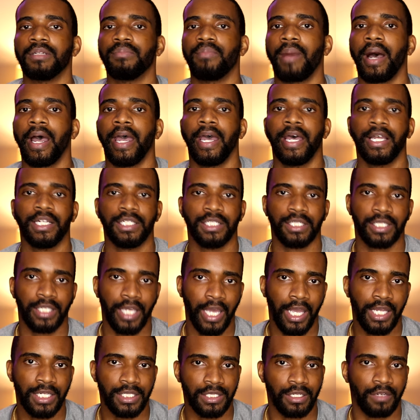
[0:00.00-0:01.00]
my
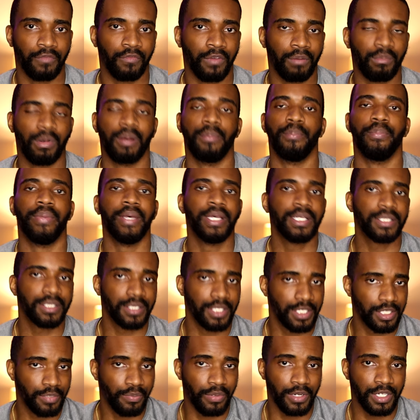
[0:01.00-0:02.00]
education from a
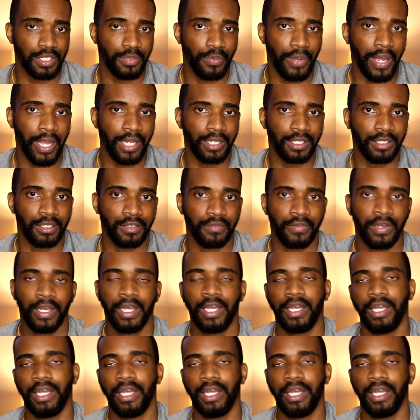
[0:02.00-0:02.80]
business perspective